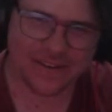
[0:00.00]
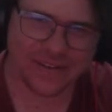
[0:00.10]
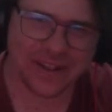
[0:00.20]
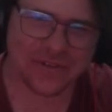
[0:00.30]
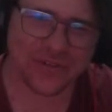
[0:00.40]

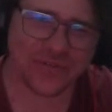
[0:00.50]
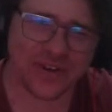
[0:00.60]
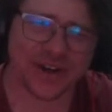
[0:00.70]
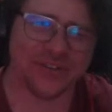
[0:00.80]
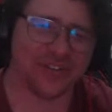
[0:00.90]
That was
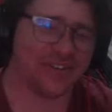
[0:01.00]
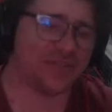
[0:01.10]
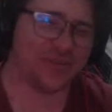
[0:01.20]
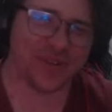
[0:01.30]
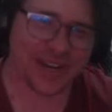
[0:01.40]
fucking
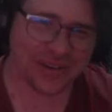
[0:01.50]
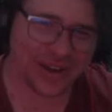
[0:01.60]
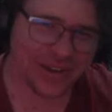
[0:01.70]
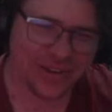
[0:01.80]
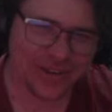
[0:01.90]
dreadful. But
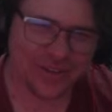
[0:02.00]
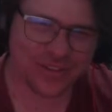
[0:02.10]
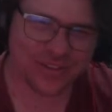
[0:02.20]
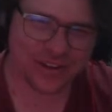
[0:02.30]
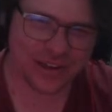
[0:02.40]
anyway,
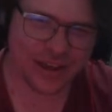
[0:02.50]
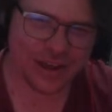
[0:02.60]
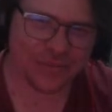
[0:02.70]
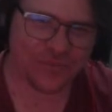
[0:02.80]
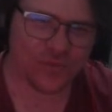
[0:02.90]
so,
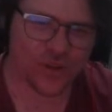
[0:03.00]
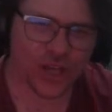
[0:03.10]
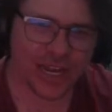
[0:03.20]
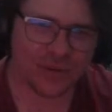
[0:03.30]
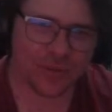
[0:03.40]

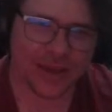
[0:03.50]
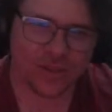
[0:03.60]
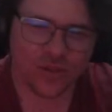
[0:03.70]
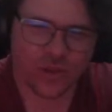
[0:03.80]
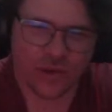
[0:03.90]
Rochelle with about
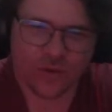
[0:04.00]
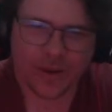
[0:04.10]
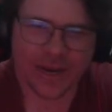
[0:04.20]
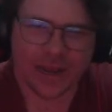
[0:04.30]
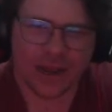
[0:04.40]
just over a
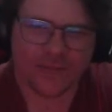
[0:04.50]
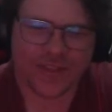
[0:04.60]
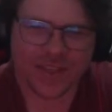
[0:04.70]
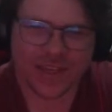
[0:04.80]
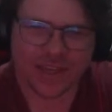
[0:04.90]
minute and a half
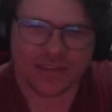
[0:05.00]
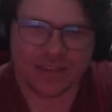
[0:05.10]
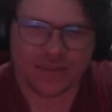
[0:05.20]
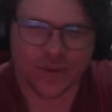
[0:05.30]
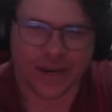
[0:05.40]
as he kicks
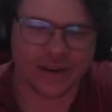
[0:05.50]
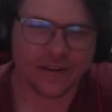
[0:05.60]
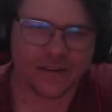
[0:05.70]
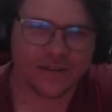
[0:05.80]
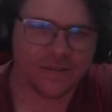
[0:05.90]
this one
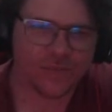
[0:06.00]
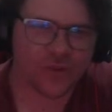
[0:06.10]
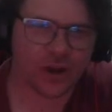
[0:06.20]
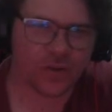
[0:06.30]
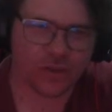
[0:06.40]
to
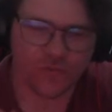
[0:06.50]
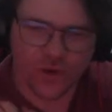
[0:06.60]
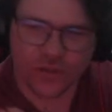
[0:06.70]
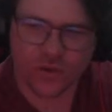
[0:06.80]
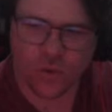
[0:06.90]
go in this
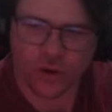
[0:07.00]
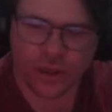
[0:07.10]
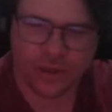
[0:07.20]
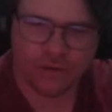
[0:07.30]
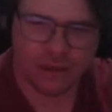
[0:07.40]
first
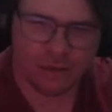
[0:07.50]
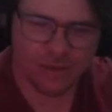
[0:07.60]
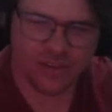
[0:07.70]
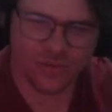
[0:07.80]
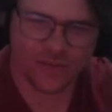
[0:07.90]
quarter. He
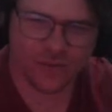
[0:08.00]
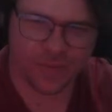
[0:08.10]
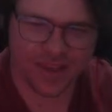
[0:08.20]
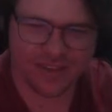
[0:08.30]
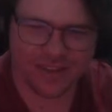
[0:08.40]
missed one from
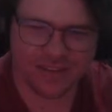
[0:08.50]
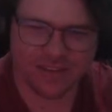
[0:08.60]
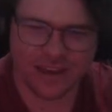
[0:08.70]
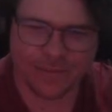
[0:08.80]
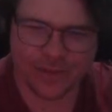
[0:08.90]
basically the
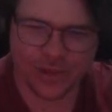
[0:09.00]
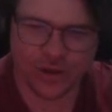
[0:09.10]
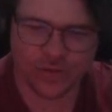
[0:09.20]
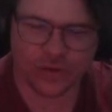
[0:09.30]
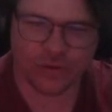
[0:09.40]
same position
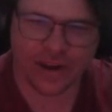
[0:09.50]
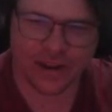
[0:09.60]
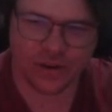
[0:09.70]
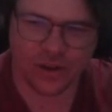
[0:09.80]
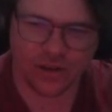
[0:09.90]
on the
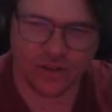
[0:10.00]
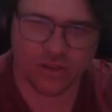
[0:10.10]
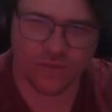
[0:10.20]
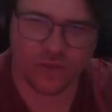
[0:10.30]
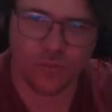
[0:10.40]
ground just
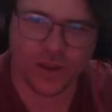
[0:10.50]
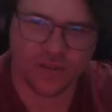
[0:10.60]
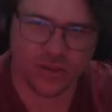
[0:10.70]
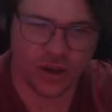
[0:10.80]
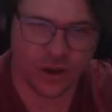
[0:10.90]
a few minutes
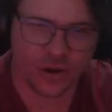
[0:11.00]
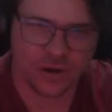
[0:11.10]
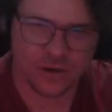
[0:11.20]
ago.